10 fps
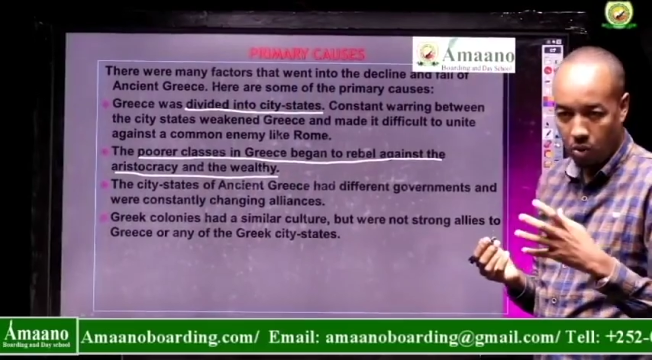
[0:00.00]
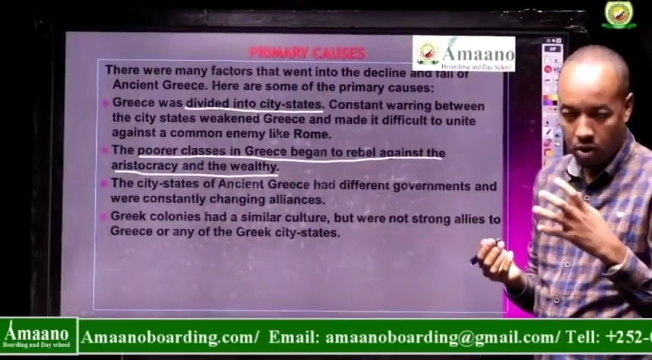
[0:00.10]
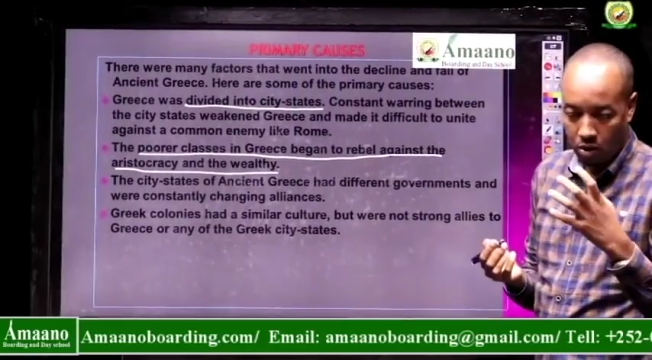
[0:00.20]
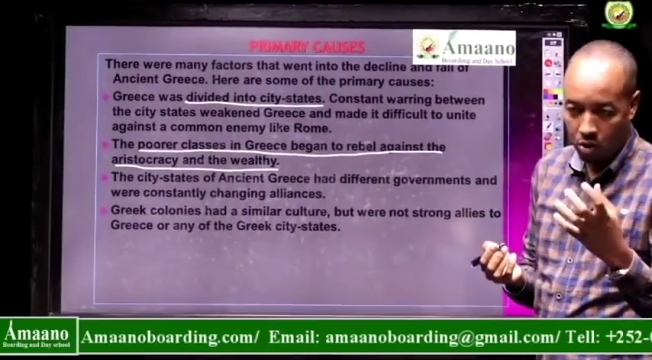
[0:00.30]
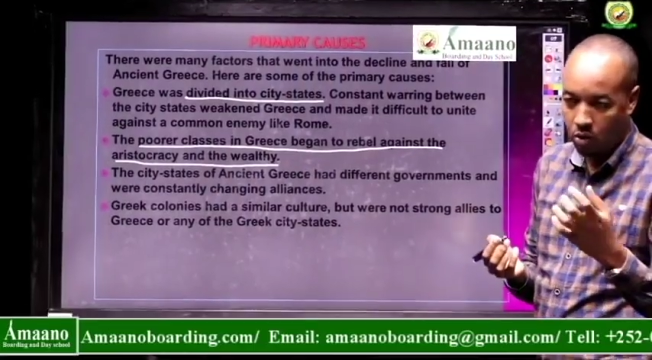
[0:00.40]

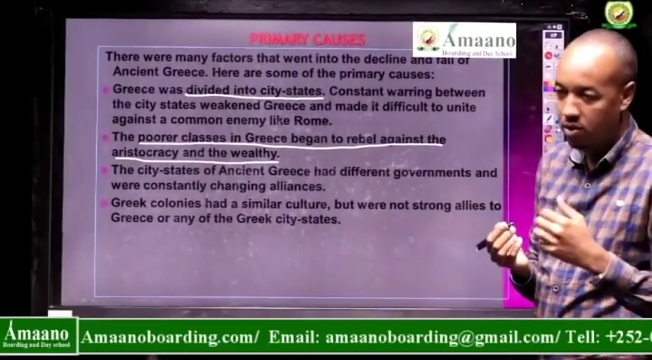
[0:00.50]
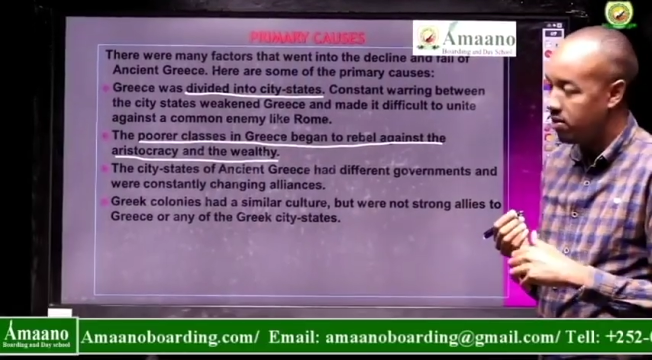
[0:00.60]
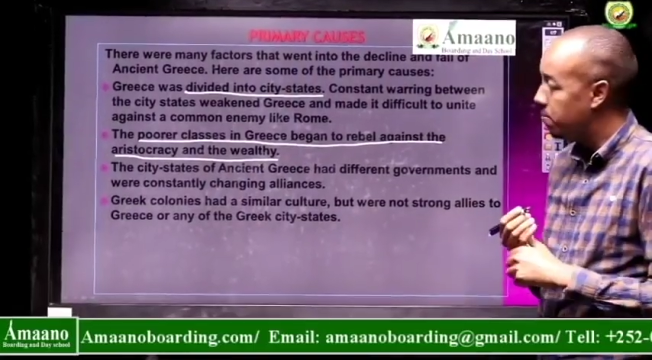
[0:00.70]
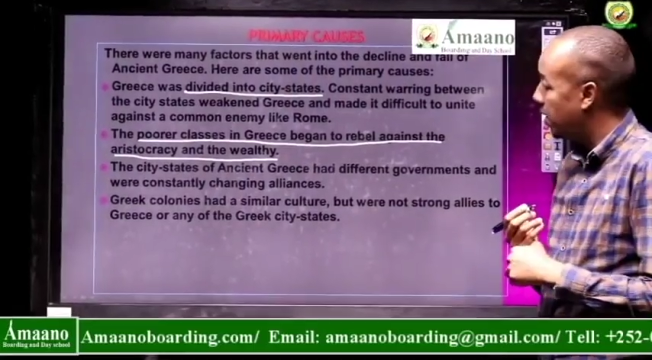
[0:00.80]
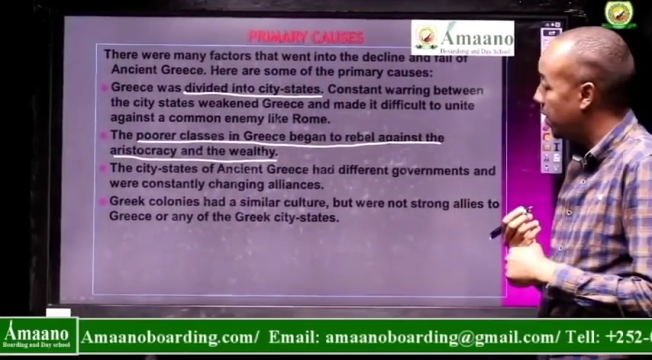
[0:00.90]
were always
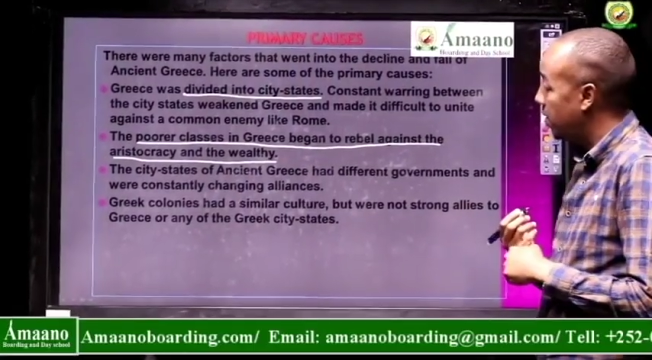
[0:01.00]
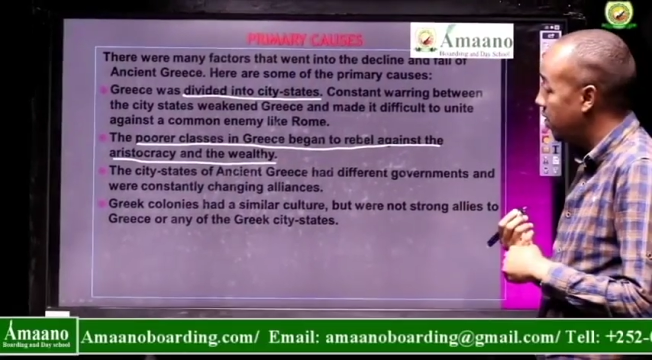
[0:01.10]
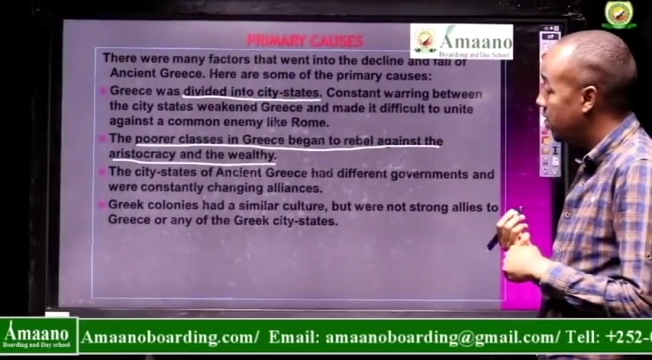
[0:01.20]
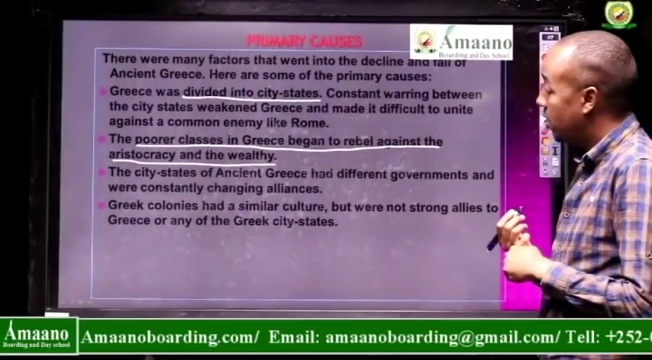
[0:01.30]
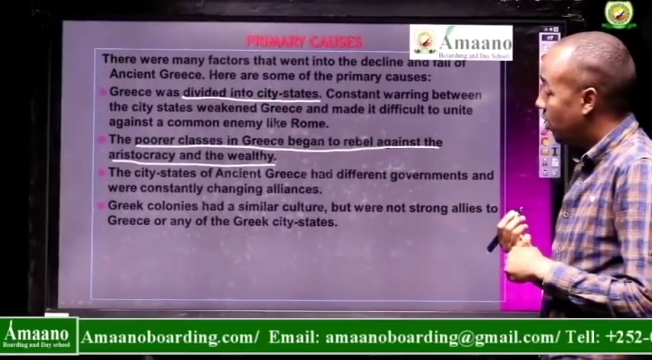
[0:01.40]
in power
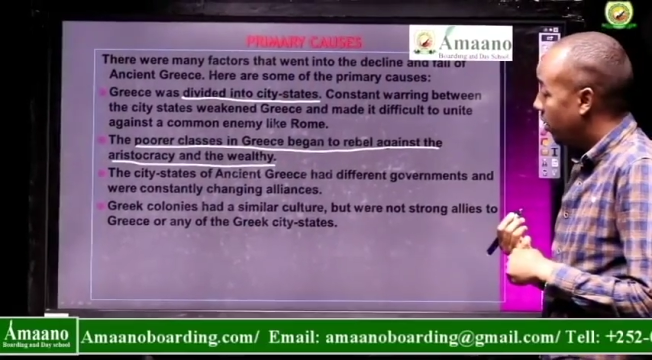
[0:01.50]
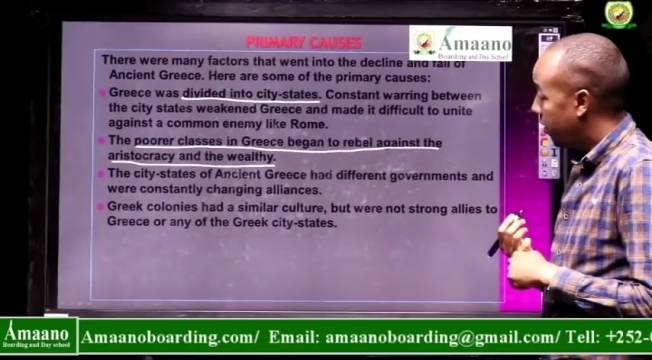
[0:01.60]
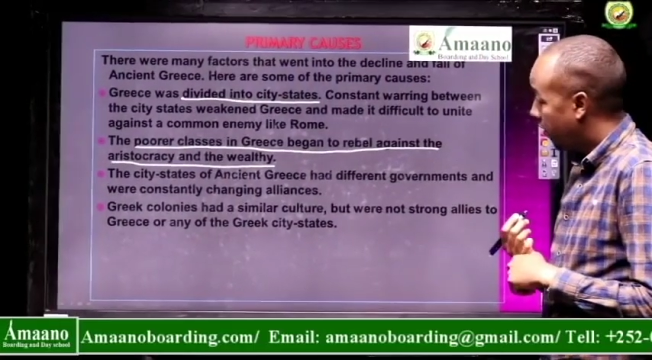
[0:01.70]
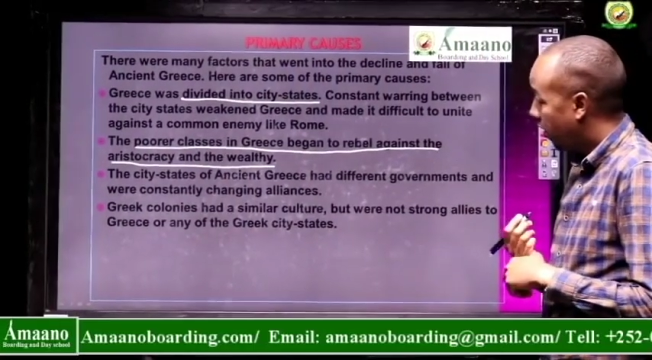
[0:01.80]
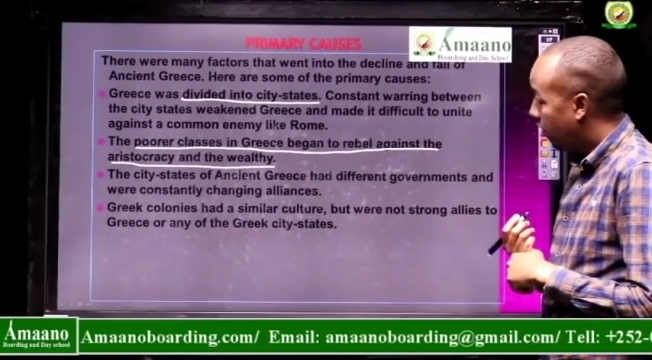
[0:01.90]
in
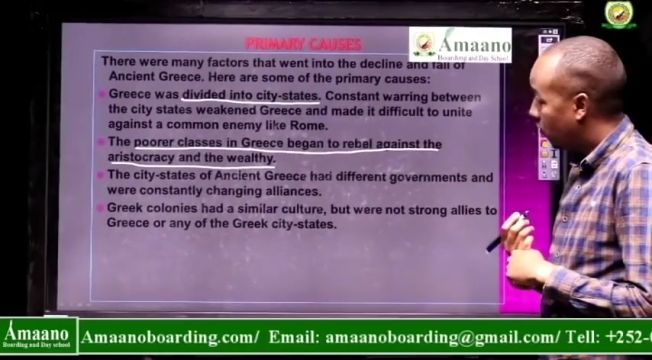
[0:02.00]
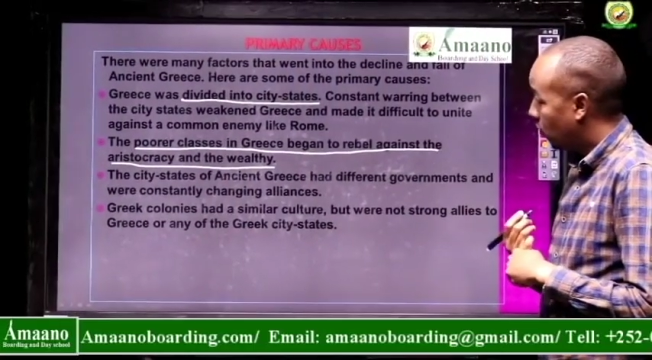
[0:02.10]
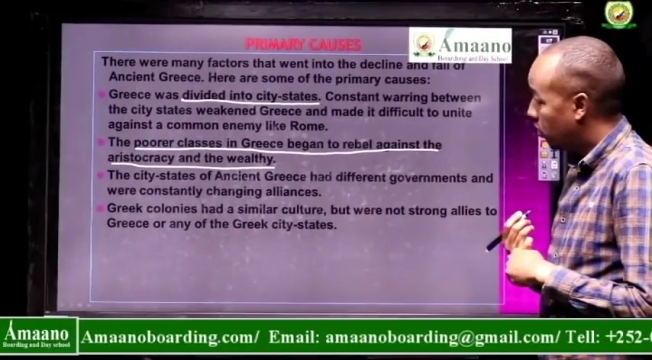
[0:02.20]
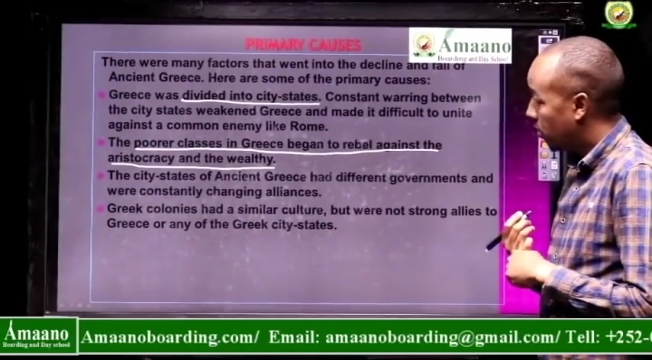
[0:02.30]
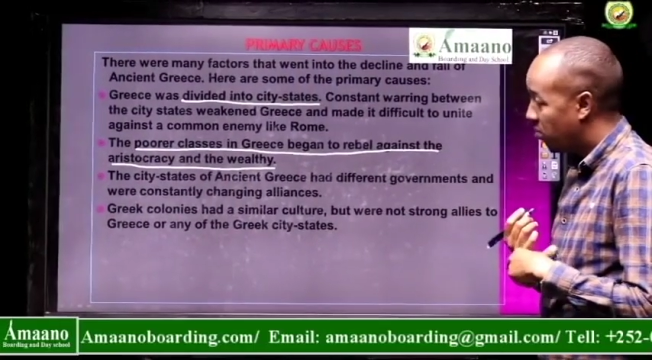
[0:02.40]
Greece,
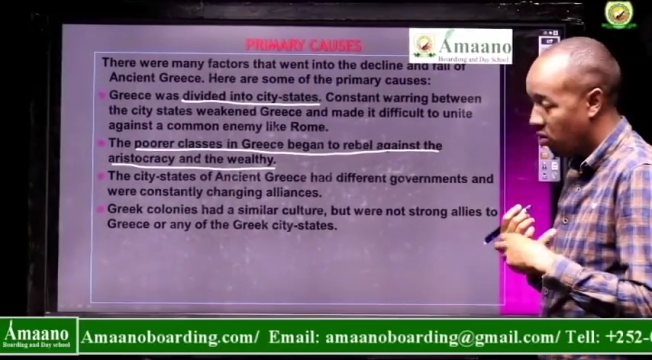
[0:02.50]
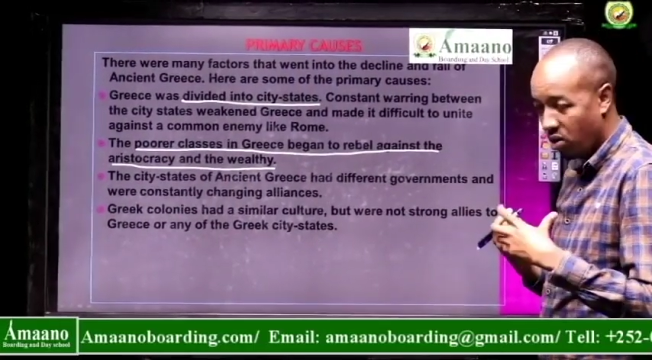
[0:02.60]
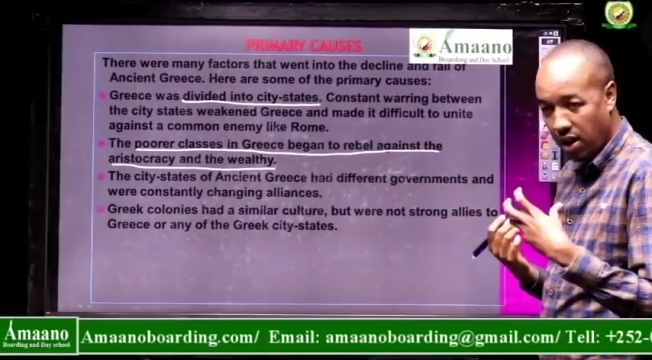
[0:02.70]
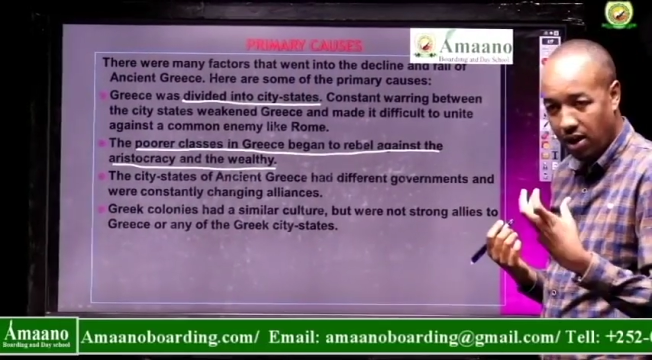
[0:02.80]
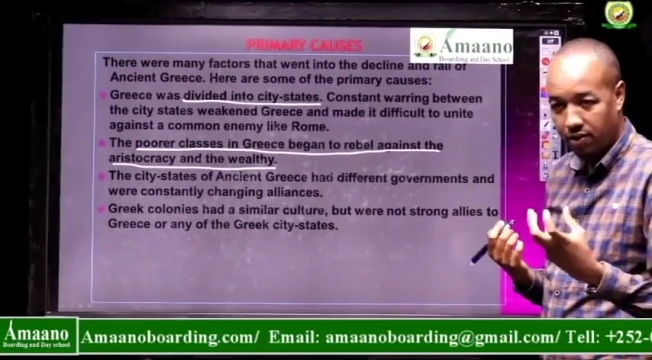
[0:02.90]
so the poor
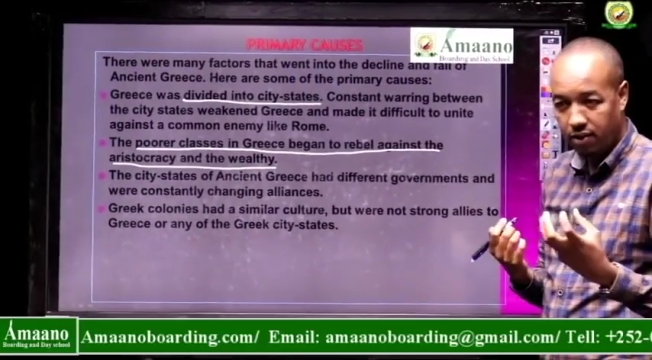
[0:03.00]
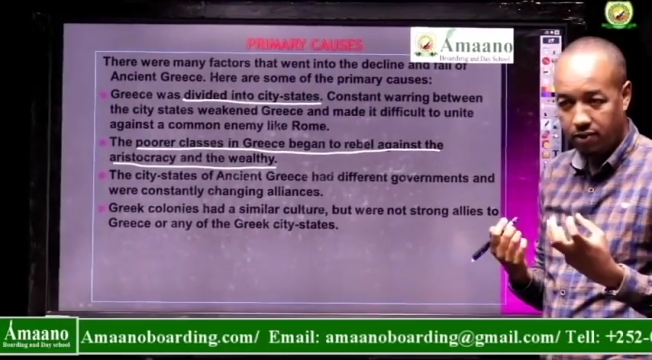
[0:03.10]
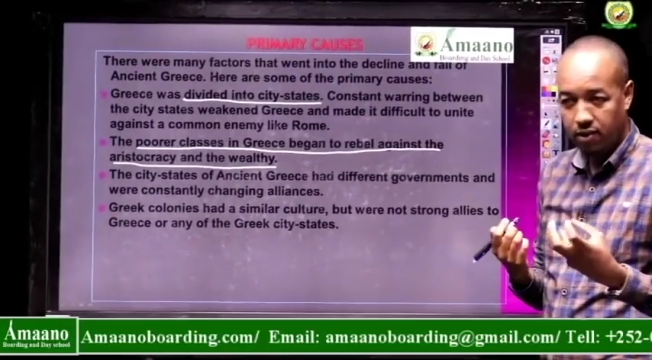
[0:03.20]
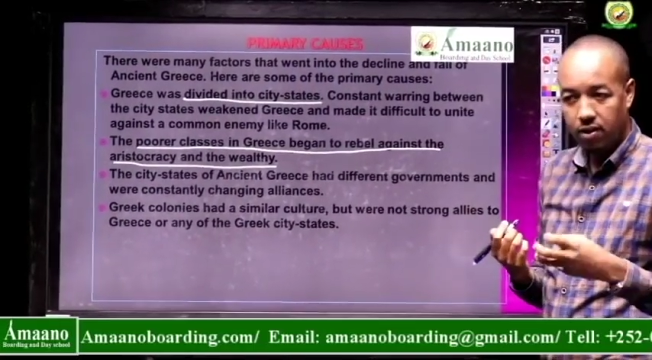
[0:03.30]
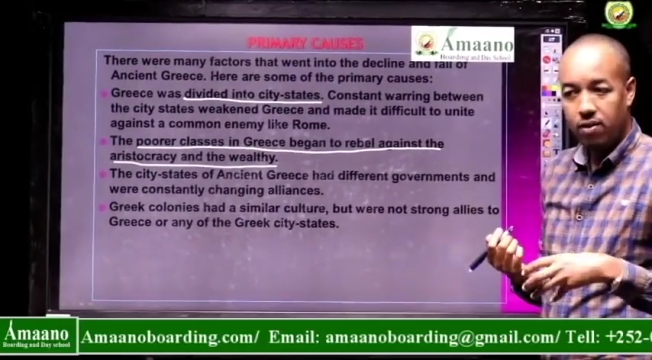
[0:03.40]
classes,